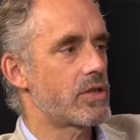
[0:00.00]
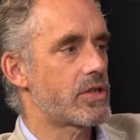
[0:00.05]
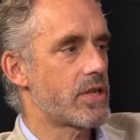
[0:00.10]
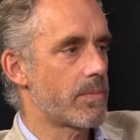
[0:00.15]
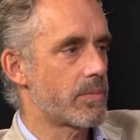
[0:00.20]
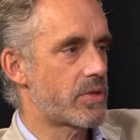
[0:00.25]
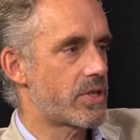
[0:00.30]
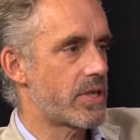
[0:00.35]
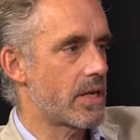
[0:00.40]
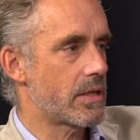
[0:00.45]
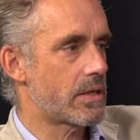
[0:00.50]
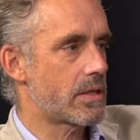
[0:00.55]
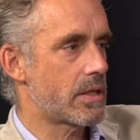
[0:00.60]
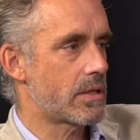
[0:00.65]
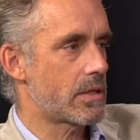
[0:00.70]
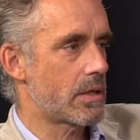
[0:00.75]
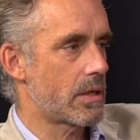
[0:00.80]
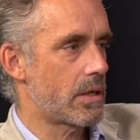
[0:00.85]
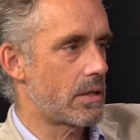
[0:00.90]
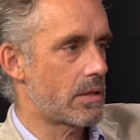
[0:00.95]
in some sense
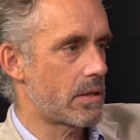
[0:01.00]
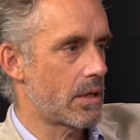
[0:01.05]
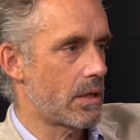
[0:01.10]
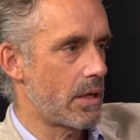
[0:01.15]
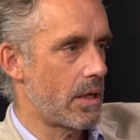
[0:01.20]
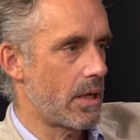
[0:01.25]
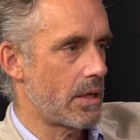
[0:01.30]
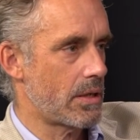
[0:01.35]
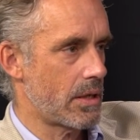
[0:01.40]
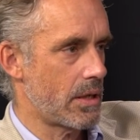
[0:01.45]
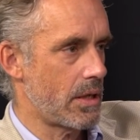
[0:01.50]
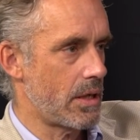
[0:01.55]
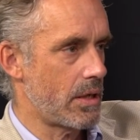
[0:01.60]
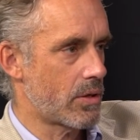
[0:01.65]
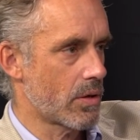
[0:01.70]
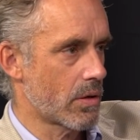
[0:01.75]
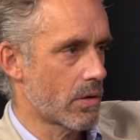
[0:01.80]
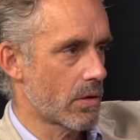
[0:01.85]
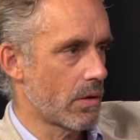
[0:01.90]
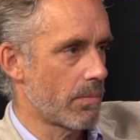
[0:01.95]
it's, it's, an, it's an
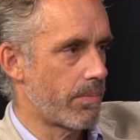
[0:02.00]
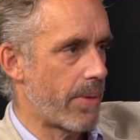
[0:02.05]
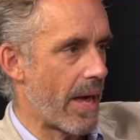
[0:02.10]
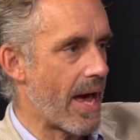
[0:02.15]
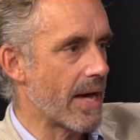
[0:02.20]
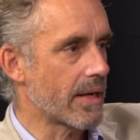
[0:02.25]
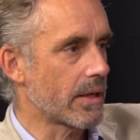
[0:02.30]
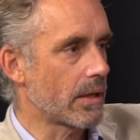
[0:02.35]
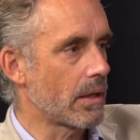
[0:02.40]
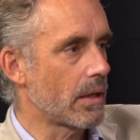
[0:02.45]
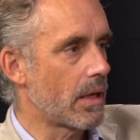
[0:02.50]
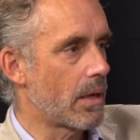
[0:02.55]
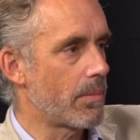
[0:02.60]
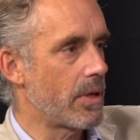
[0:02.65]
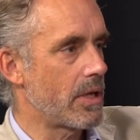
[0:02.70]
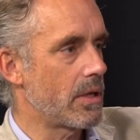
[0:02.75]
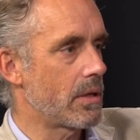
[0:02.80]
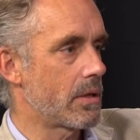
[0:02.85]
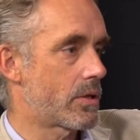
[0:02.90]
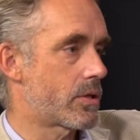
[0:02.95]
eternal battle. I
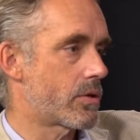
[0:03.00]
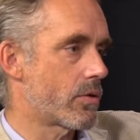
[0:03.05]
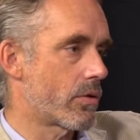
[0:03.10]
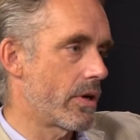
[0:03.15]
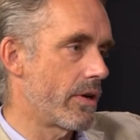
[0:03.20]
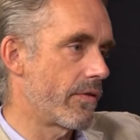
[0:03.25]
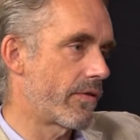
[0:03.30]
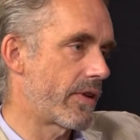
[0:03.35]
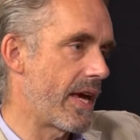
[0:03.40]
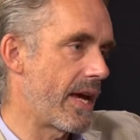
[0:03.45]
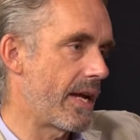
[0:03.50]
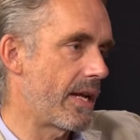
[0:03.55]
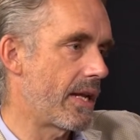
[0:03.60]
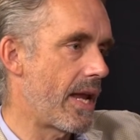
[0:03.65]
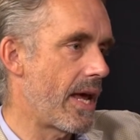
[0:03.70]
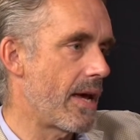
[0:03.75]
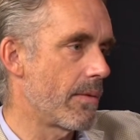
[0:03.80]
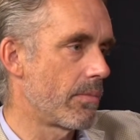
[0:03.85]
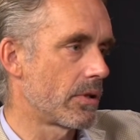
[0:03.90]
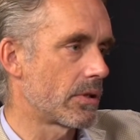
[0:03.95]
mean, the story of Cain
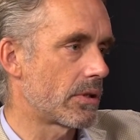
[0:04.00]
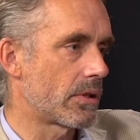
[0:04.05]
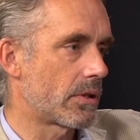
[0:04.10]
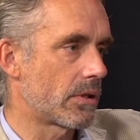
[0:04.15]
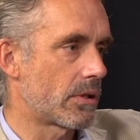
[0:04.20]
and Abel